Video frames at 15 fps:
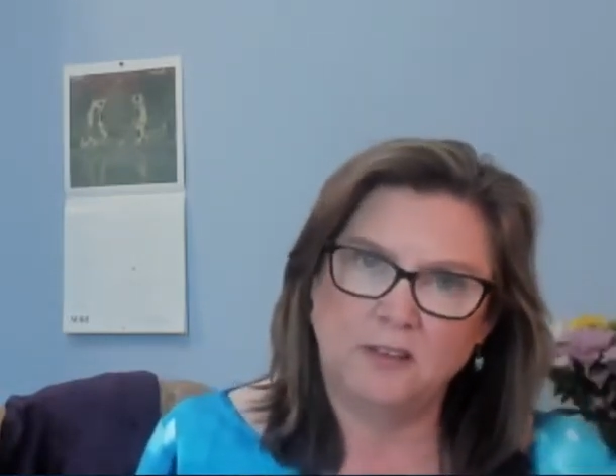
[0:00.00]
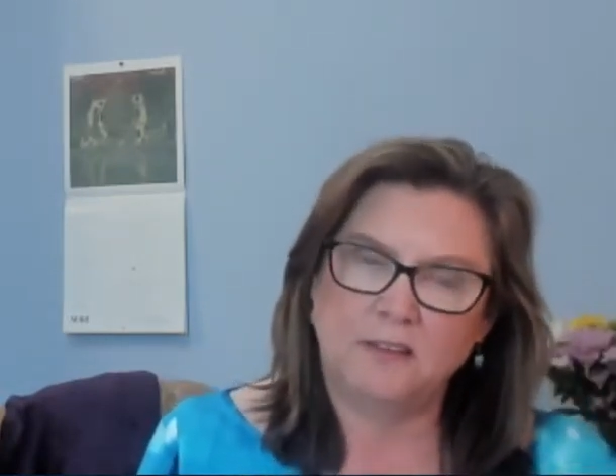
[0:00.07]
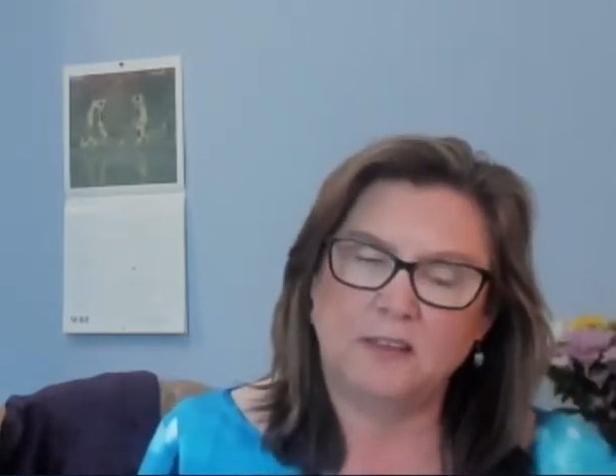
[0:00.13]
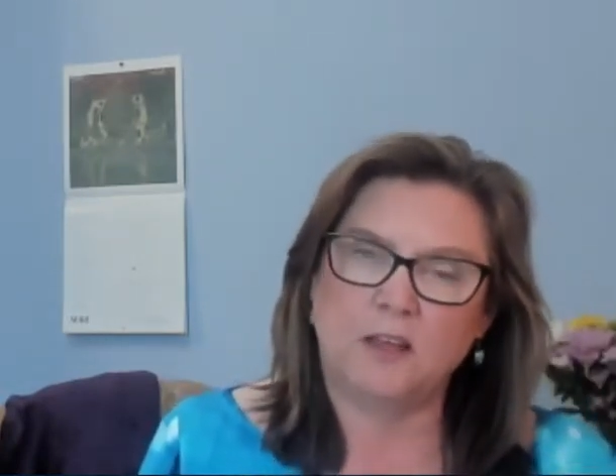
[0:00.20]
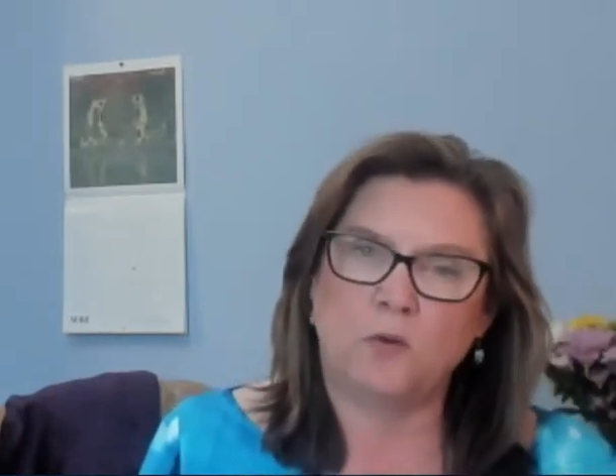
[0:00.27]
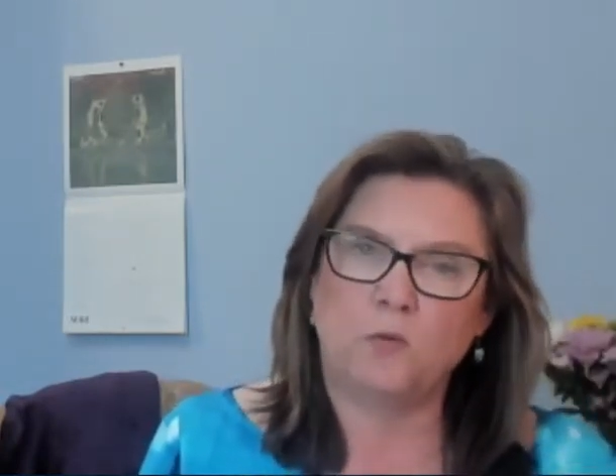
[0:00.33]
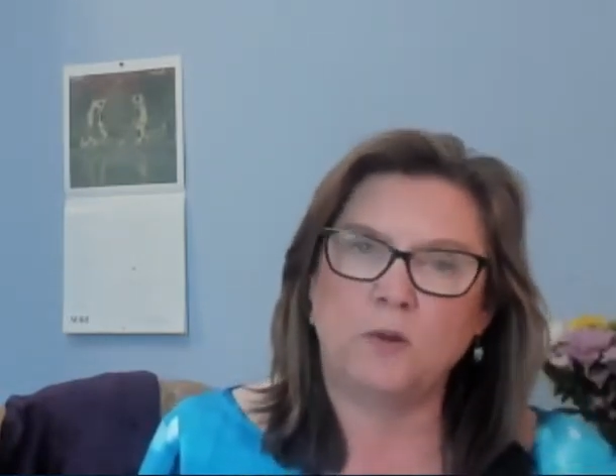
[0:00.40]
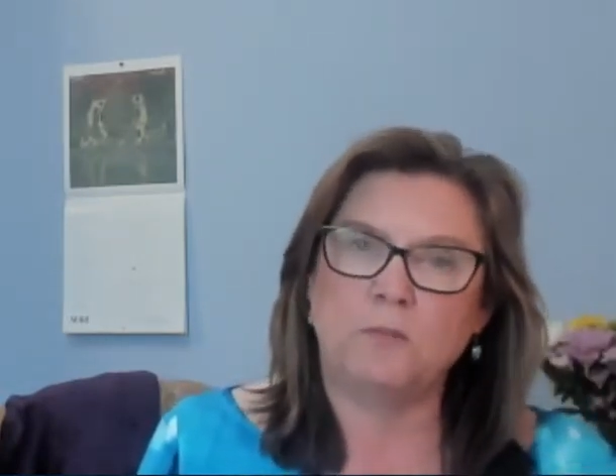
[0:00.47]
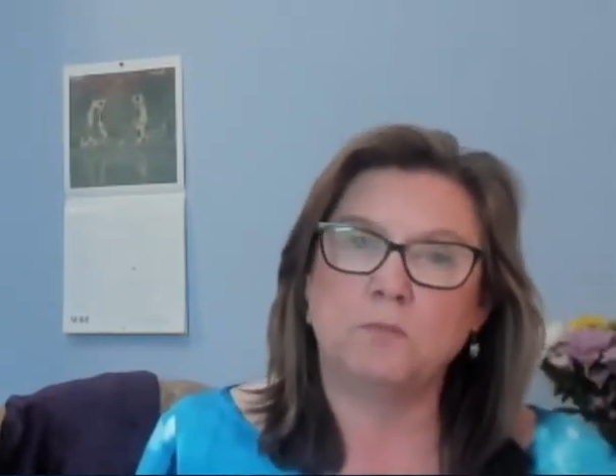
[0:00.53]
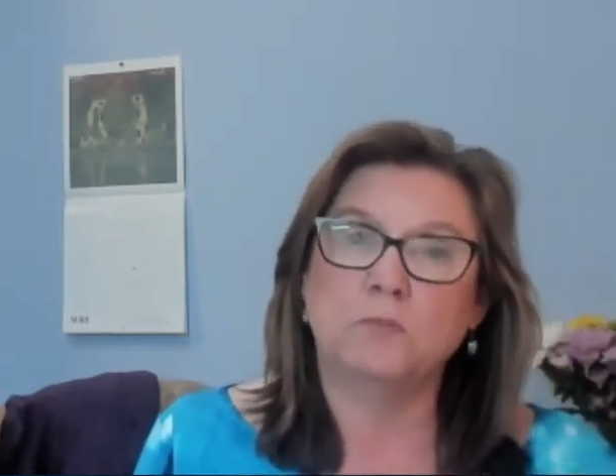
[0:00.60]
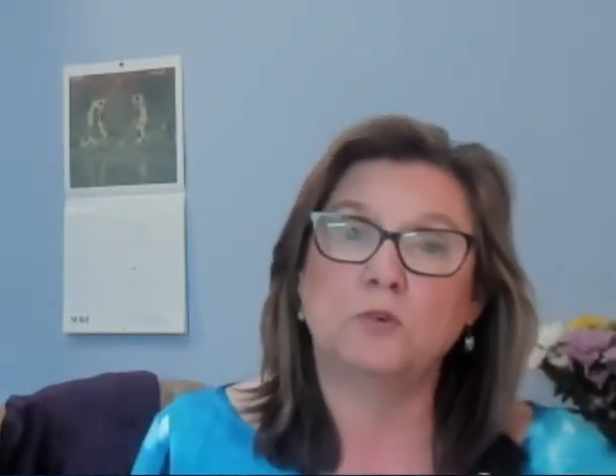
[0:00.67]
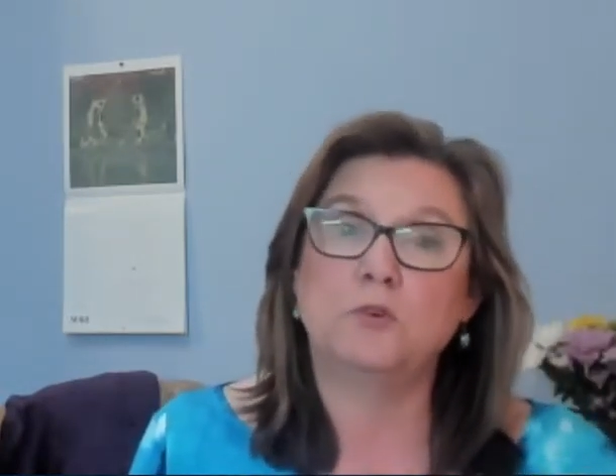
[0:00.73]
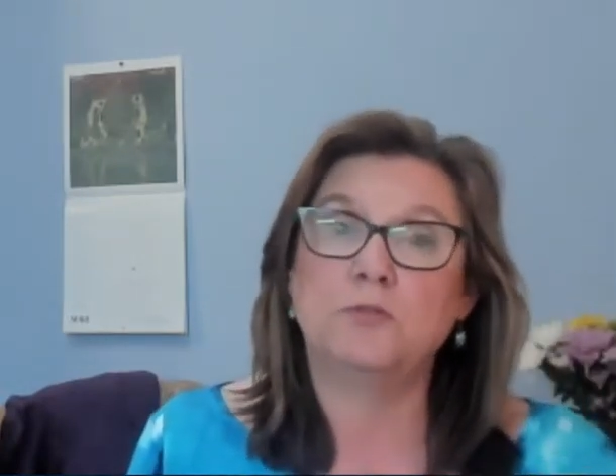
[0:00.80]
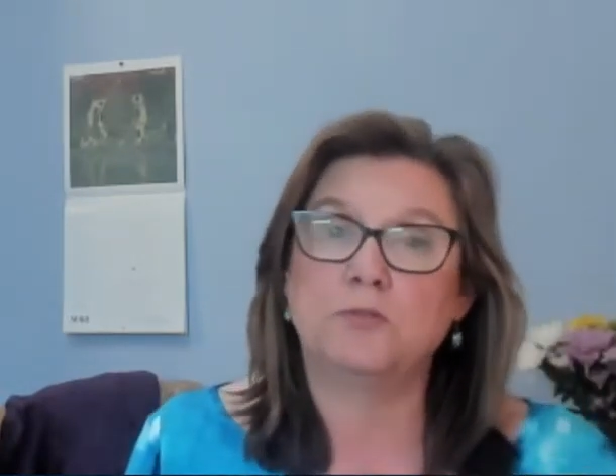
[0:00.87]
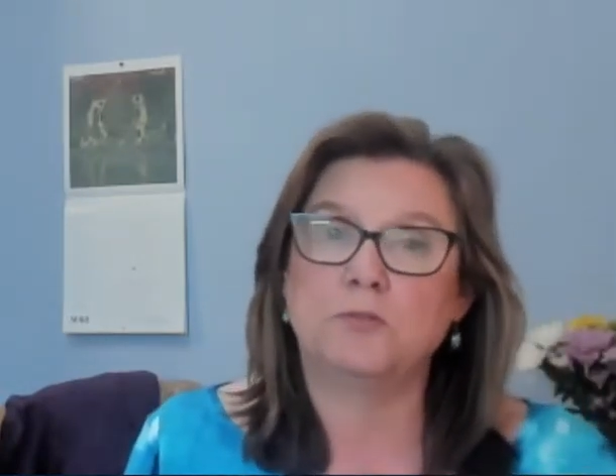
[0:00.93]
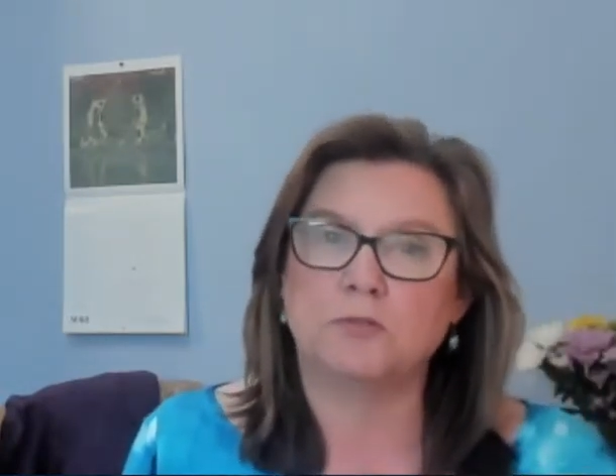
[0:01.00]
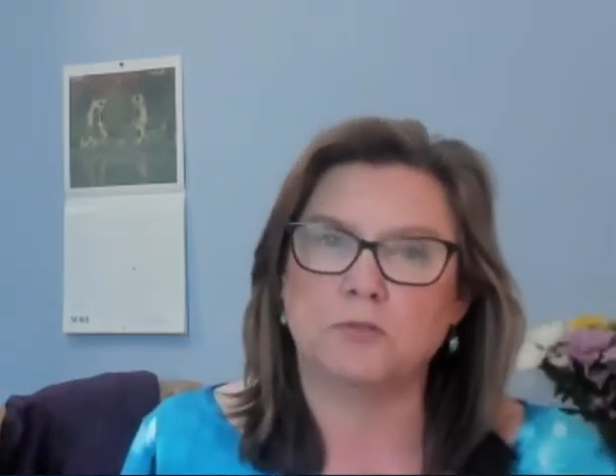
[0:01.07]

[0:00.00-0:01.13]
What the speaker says: that we move through,